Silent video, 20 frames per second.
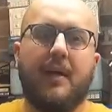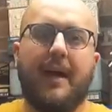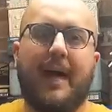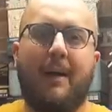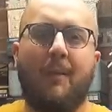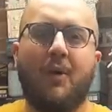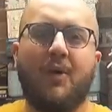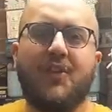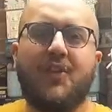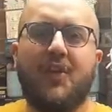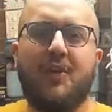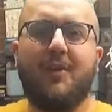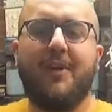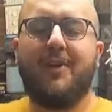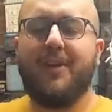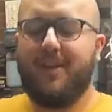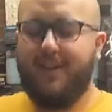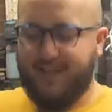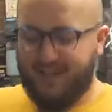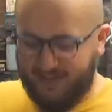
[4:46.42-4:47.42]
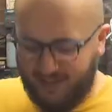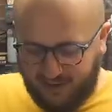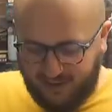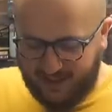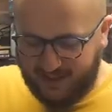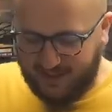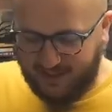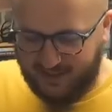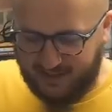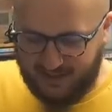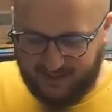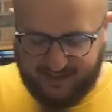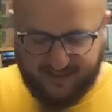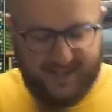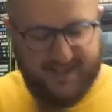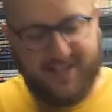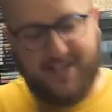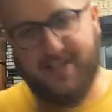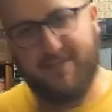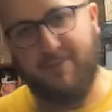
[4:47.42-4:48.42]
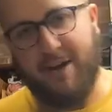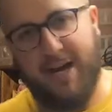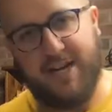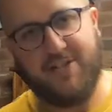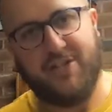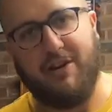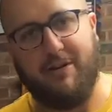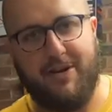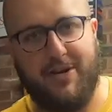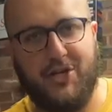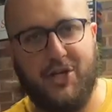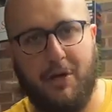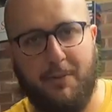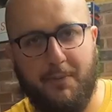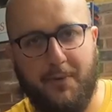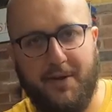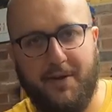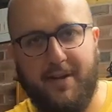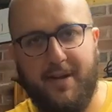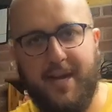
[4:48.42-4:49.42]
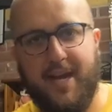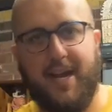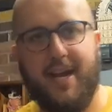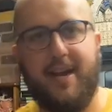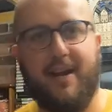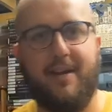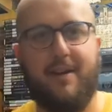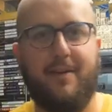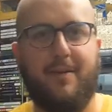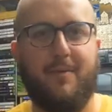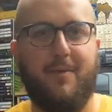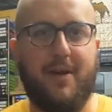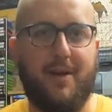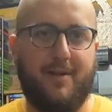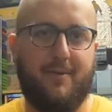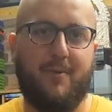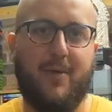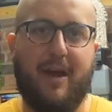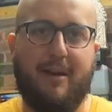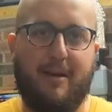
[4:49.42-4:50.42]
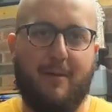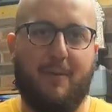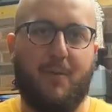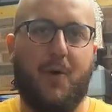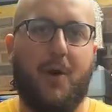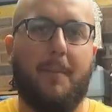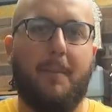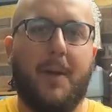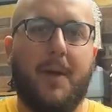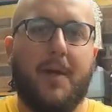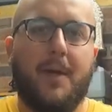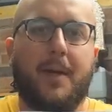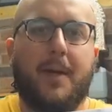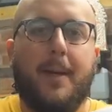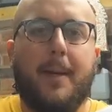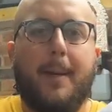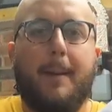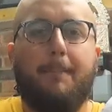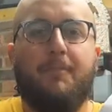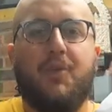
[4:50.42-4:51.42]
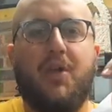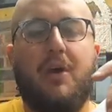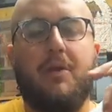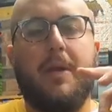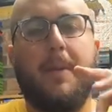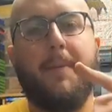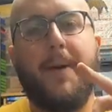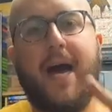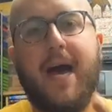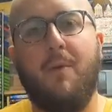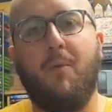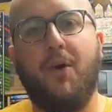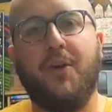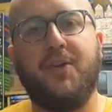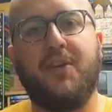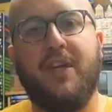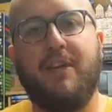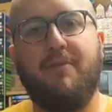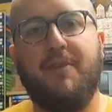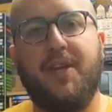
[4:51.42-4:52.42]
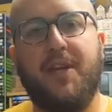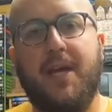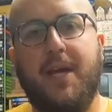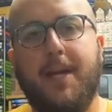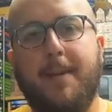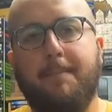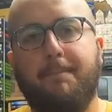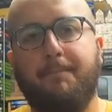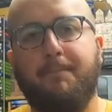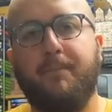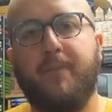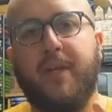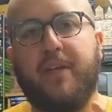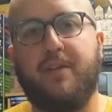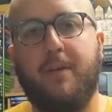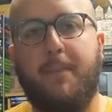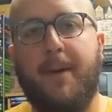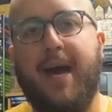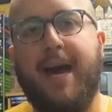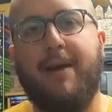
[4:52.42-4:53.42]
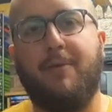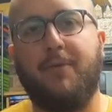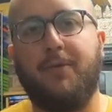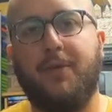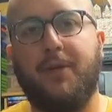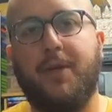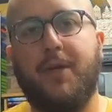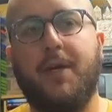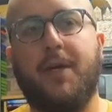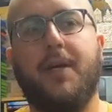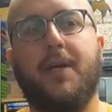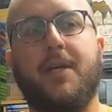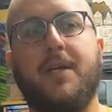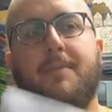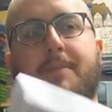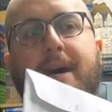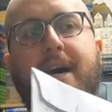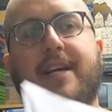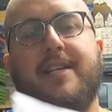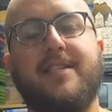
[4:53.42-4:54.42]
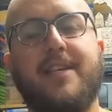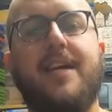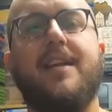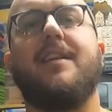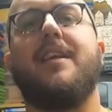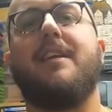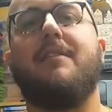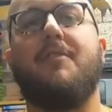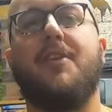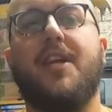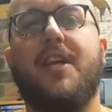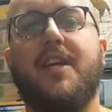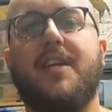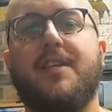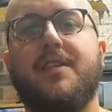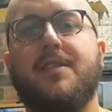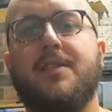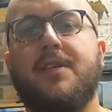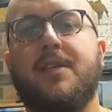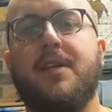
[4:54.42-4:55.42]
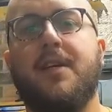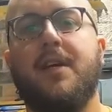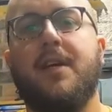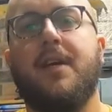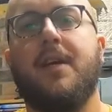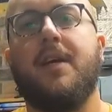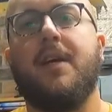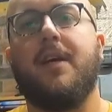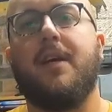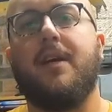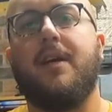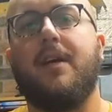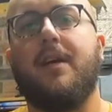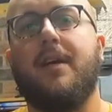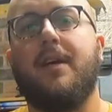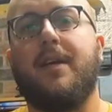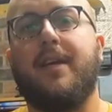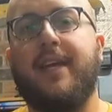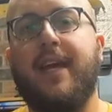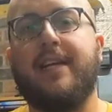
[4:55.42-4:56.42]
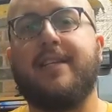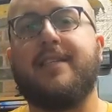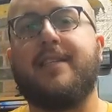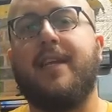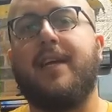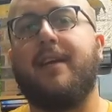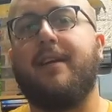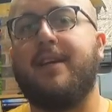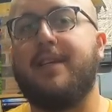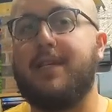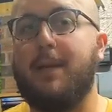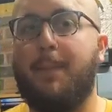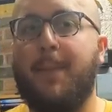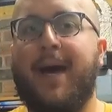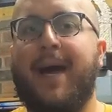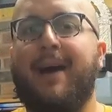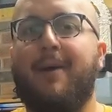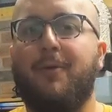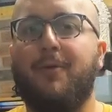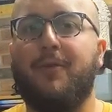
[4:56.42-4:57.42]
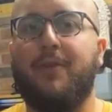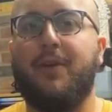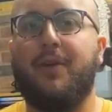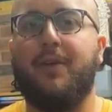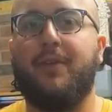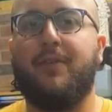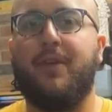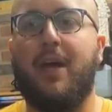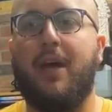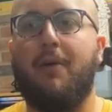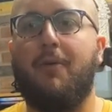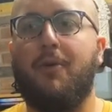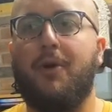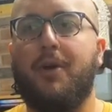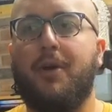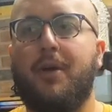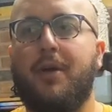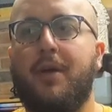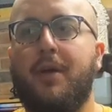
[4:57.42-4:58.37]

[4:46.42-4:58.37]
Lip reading: I wanted. So this is my charity shop in where I'm from. So you buy one DVD, it's £1. You buy 10 DVDs, you guessed it, it's £1. So